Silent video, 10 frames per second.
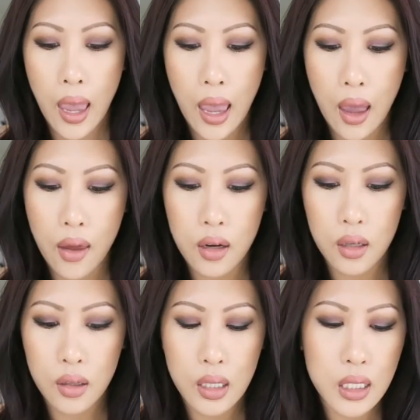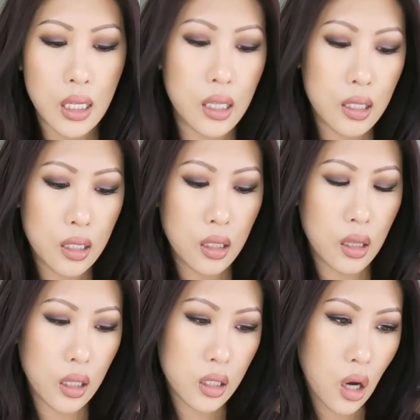And this is,
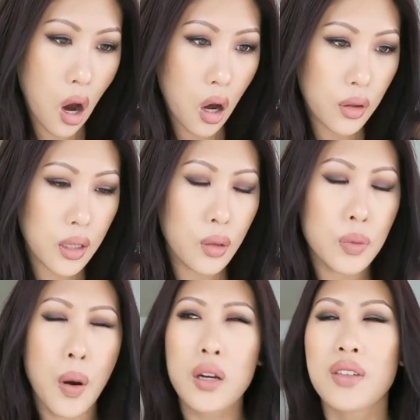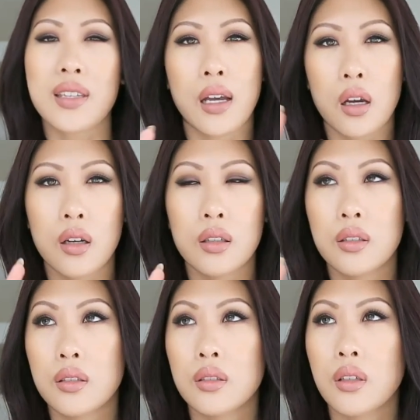it's called, it was part of this like
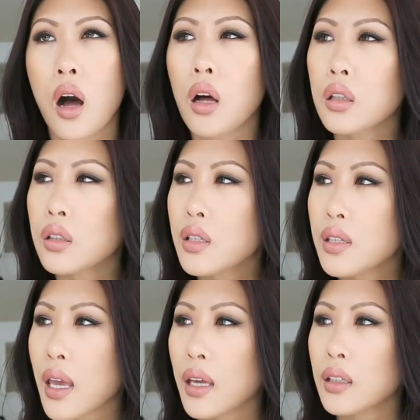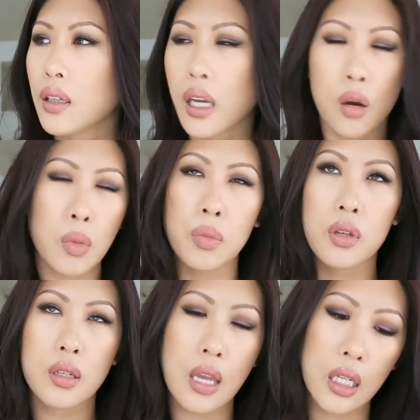uncle set. I can't remember
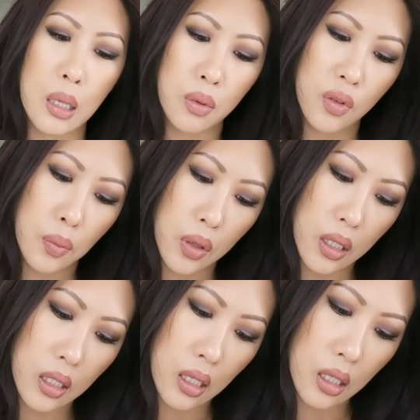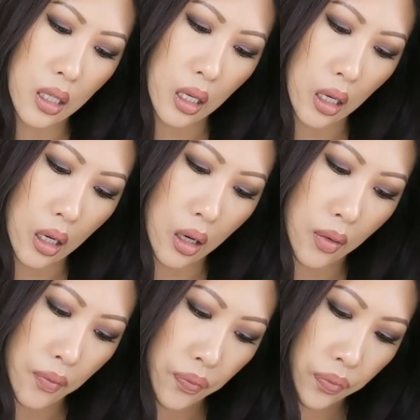the exact name of it, but this is
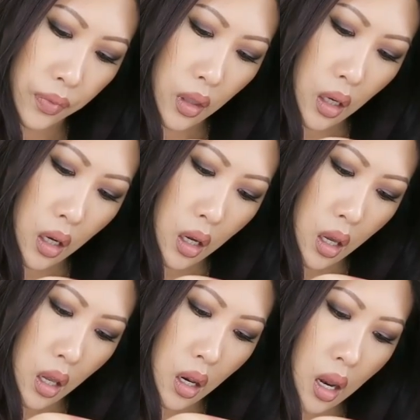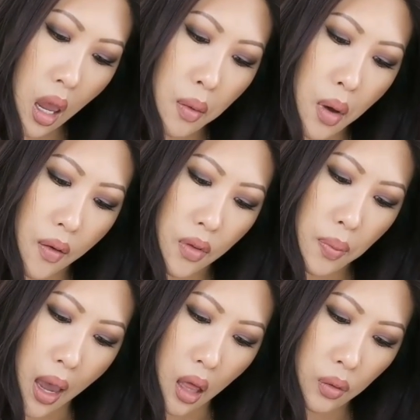the name of the
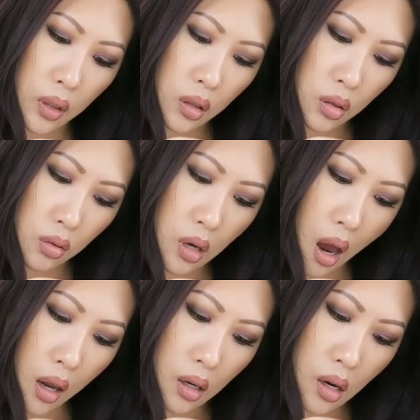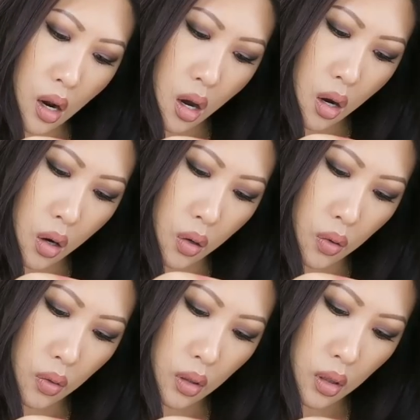palette we do not
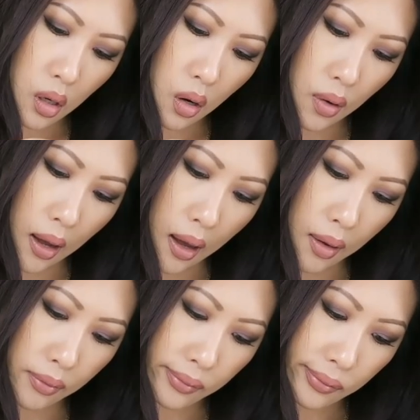know. Okay.